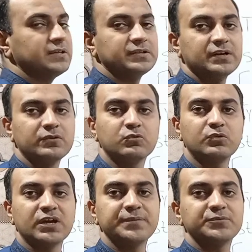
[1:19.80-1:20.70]
there are two
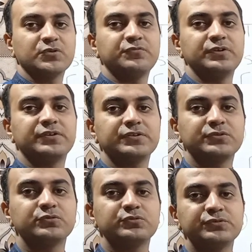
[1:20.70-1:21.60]
types of filter
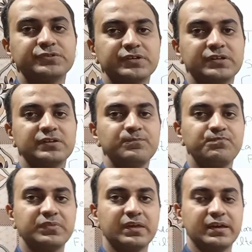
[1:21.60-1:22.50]
used in
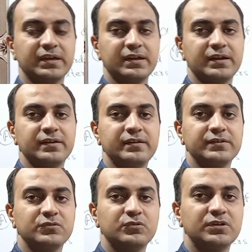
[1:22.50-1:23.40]
air handling
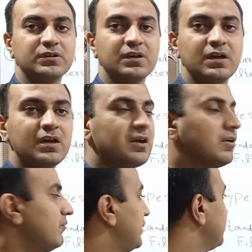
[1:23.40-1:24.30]
unit. One